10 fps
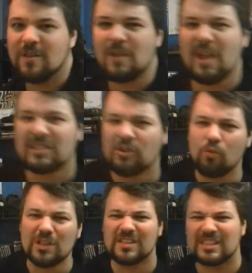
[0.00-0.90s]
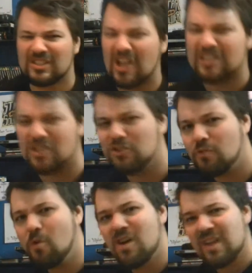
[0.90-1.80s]
Yeah, so what's this Star Soldier
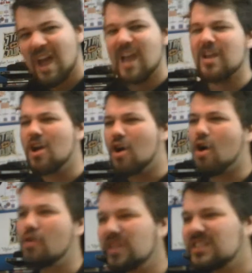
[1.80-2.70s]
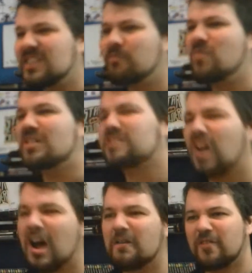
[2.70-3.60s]
1 guy? Oh, he just melts
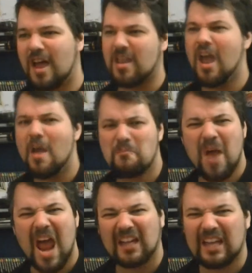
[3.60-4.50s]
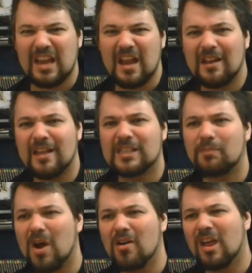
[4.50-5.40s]
off like Pat the NES
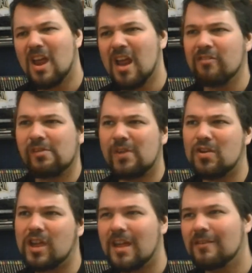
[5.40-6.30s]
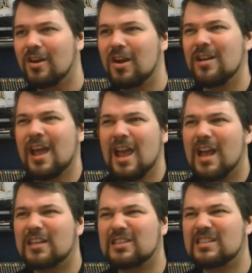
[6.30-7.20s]
punk and angry video game nerd
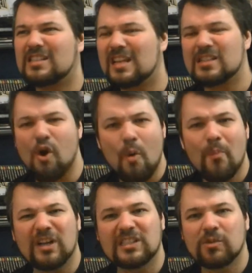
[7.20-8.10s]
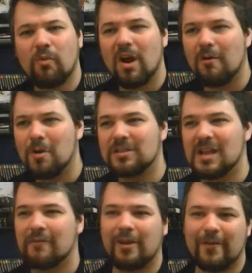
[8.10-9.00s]
and just says a whole bunch of swear words
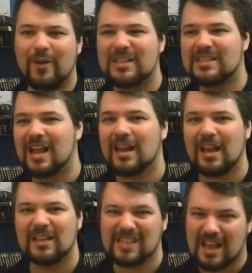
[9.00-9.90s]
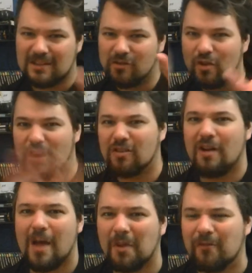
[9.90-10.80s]
every 3 seconds and has really
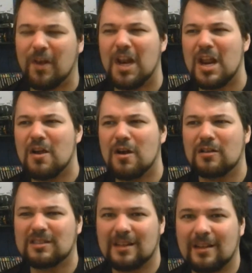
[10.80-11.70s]
crappy videos.